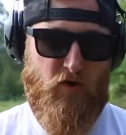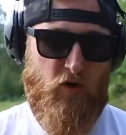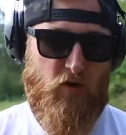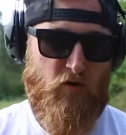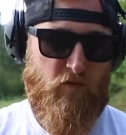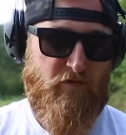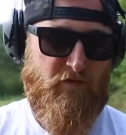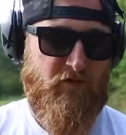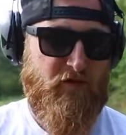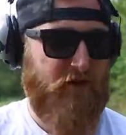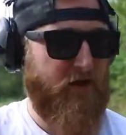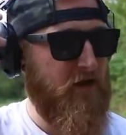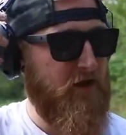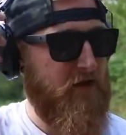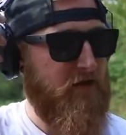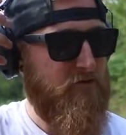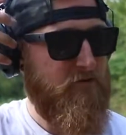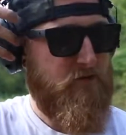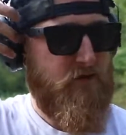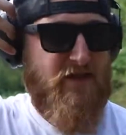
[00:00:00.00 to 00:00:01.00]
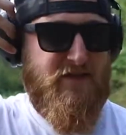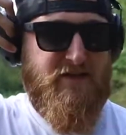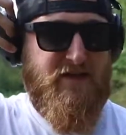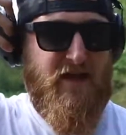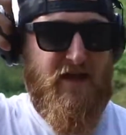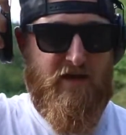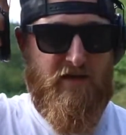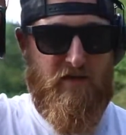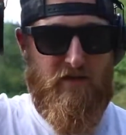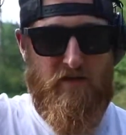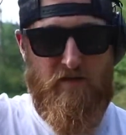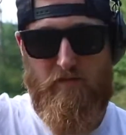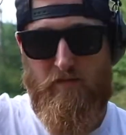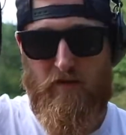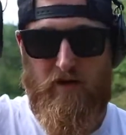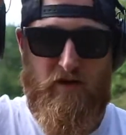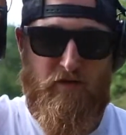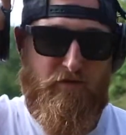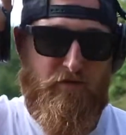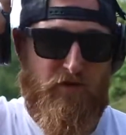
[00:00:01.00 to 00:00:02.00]
hopefully it's accurate,
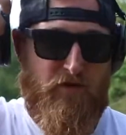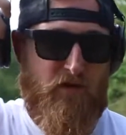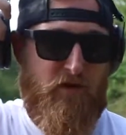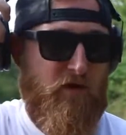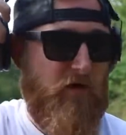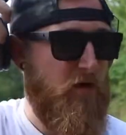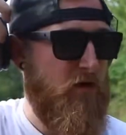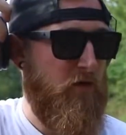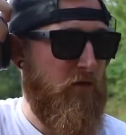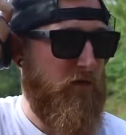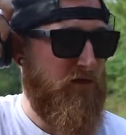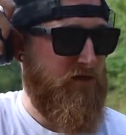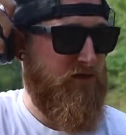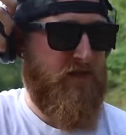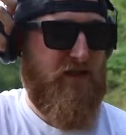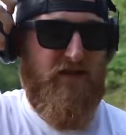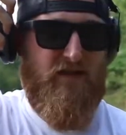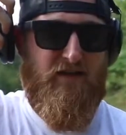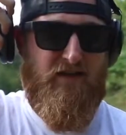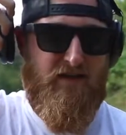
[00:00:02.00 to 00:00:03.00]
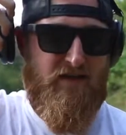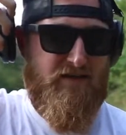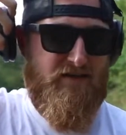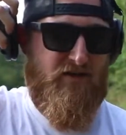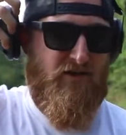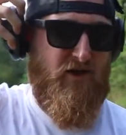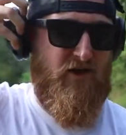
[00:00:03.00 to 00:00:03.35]
but we'll see. It is a